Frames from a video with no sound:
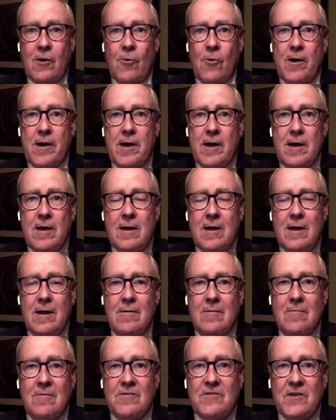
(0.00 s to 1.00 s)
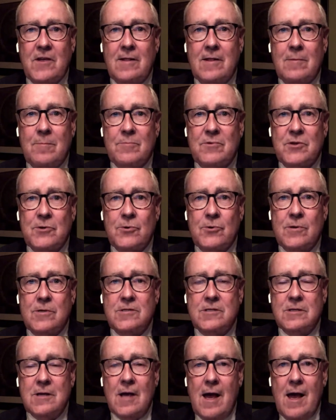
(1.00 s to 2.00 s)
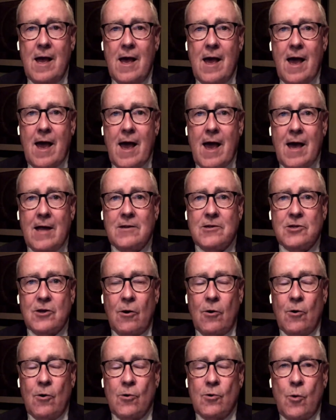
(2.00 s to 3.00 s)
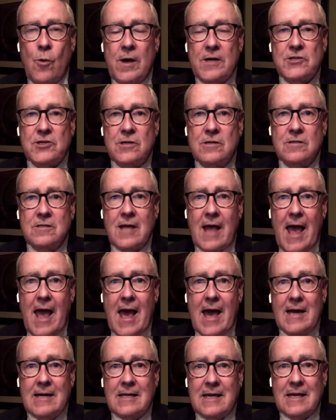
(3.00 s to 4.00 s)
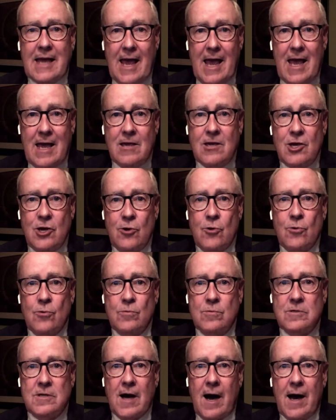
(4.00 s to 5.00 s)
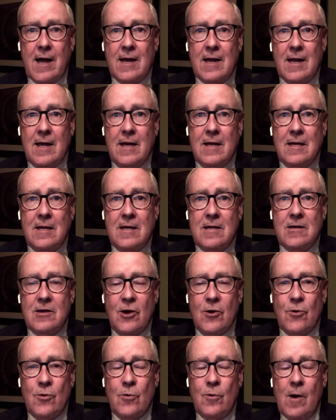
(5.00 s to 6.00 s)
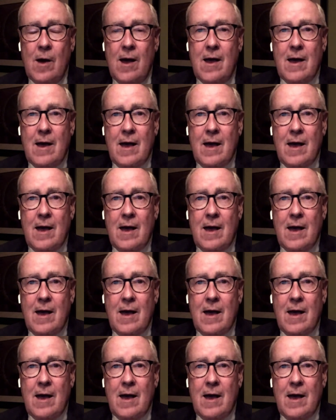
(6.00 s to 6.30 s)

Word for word: can go ahead and send them to us at dolequestions at ku.edu.